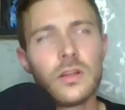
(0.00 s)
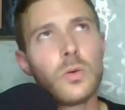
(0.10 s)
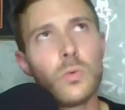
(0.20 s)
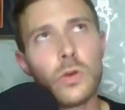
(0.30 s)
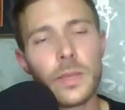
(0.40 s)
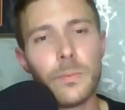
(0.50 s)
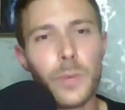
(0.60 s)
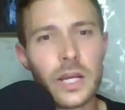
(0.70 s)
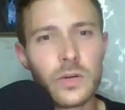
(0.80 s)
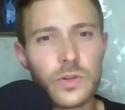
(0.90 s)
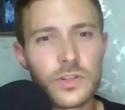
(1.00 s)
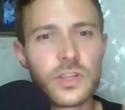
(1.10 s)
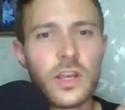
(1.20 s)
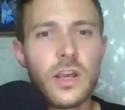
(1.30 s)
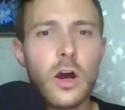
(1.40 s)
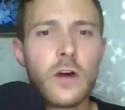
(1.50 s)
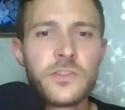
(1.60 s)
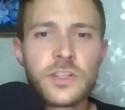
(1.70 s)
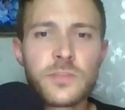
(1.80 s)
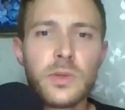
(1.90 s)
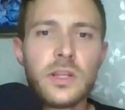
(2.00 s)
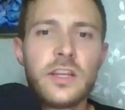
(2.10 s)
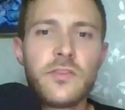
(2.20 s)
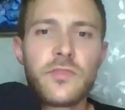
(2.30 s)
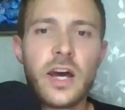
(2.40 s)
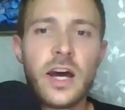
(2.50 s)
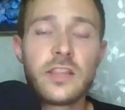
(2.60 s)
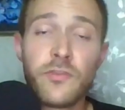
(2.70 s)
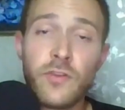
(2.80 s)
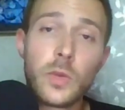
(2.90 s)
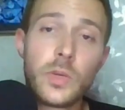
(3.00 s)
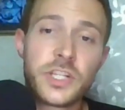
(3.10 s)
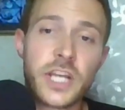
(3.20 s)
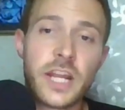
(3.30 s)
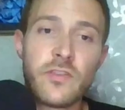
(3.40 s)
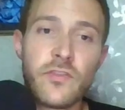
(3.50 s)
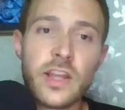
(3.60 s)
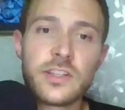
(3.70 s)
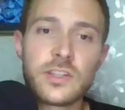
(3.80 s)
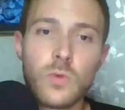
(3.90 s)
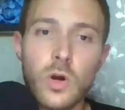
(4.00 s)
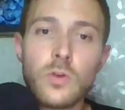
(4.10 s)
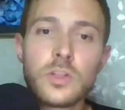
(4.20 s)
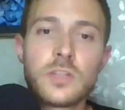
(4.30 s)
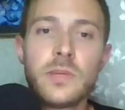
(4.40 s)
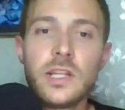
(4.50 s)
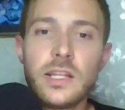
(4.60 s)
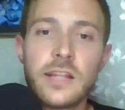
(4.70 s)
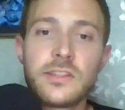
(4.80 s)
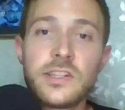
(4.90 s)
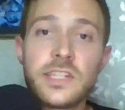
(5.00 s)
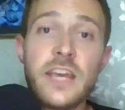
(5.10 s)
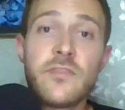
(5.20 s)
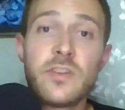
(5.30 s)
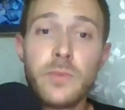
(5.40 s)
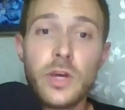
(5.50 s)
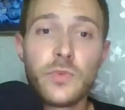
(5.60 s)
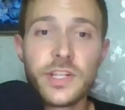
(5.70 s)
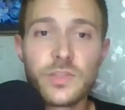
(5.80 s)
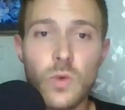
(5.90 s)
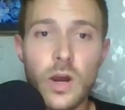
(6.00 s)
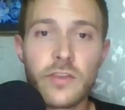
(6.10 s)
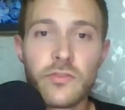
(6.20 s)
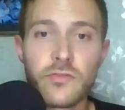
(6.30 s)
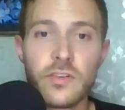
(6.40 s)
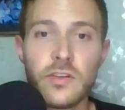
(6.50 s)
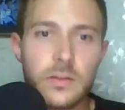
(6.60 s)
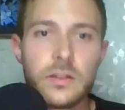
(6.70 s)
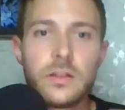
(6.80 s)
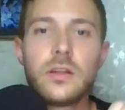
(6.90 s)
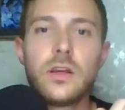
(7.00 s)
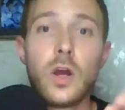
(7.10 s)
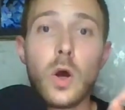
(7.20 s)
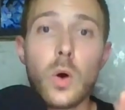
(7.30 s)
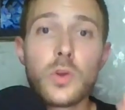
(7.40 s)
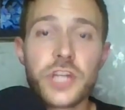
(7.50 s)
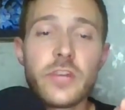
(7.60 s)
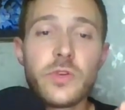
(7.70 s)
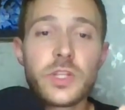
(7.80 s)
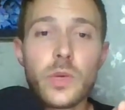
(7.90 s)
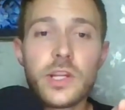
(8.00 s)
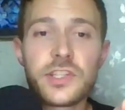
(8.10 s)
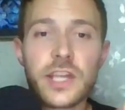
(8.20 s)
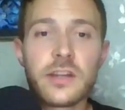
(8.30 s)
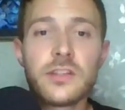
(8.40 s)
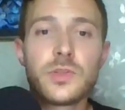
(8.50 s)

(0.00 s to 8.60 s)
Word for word: Now, working backwards, officers believe that the following chain of events are what ultimately led to David murdering his wife. On January 22nd,